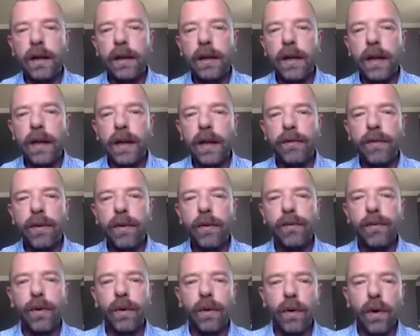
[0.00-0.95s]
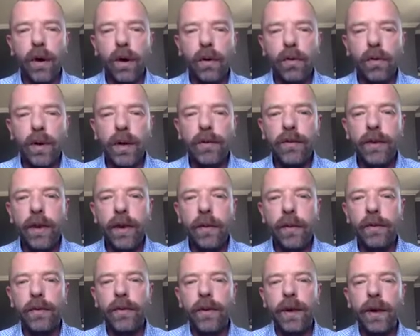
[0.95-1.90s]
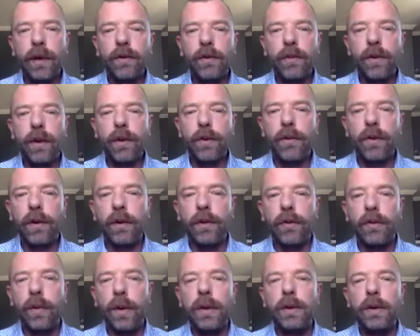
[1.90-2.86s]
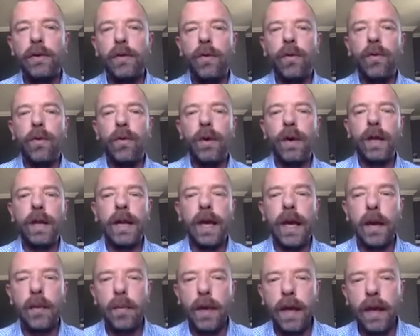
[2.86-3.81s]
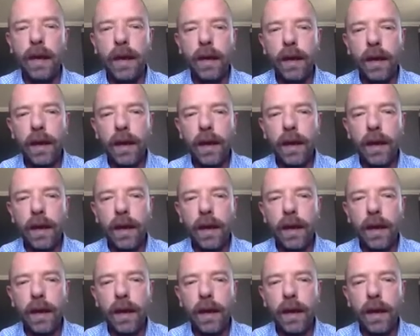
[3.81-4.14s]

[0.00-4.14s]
They give you, for long-read sequencing, it shows here 20 to 30 kb.